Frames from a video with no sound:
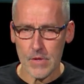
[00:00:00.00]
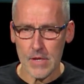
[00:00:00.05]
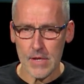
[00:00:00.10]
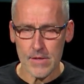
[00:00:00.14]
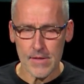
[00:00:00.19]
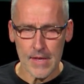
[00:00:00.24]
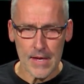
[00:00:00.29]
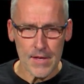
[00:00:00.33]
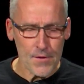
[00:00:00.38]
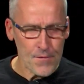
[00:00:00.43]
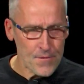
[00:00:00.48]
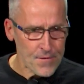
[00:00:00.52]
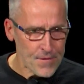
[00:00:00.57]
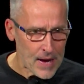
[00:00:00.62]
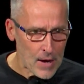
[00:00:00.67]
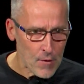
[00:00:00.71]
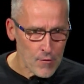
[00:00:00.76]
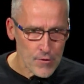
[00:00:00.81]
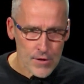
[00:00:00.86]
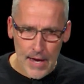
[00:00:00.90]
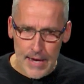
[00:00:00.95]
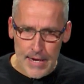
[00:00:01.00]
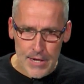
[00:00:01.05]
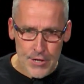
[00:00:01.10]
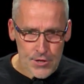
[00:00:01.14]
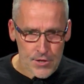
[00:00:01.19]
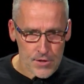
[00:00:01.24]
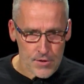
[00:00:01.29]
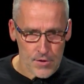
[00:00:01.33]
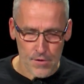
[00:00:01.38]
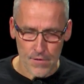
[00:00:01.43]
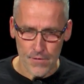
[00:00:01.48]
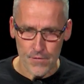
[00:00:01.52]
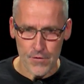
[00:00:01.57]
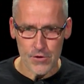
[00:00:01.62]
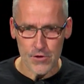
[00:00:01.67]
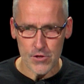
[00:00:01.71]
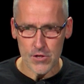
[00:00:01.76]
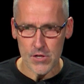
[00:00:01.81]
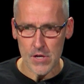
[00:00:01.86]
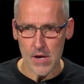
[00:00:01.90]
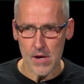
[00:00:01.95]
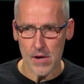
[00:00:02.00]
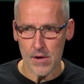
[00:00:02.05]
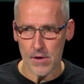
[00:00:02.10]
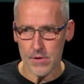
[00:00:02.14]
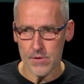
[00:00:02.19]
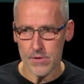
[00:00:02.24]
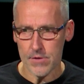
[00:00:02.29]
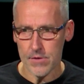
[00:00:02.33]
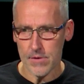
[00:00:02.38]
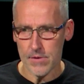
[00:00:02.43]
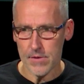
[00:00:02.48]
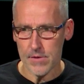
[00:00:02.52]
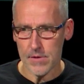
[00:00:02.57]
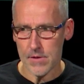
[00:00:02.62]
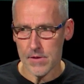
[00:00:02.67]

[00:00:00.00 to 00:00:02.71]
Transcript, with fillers: It, they're the foundation of the church.